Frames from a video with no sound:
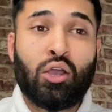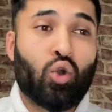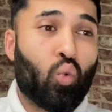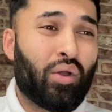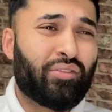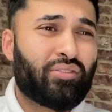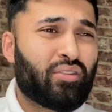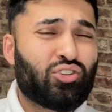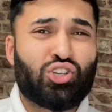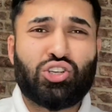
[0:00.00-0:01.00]
with
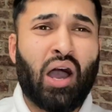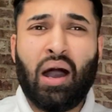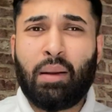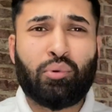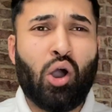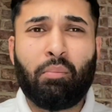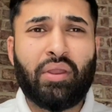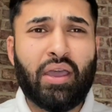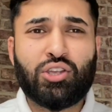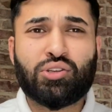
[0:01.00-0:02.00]
sharp
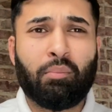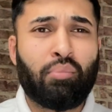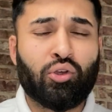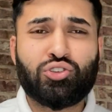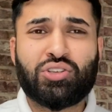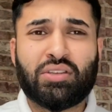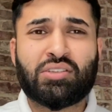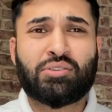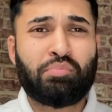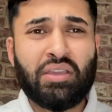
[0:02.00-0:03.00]
combination punches,
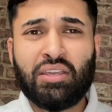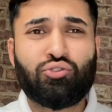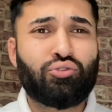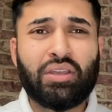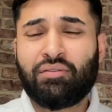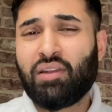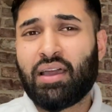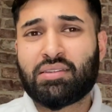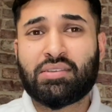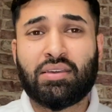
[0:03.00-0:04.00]
speed,
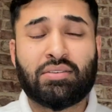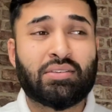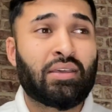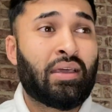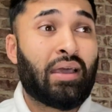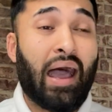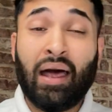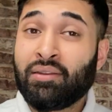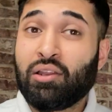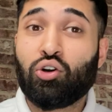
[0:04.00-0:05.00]
reflexes,
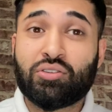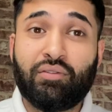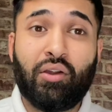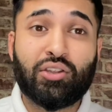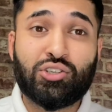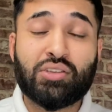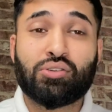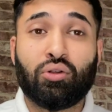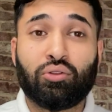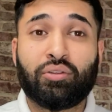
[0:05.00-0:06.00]
and looks very
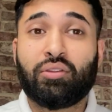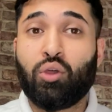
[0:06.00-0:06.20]
chiseled.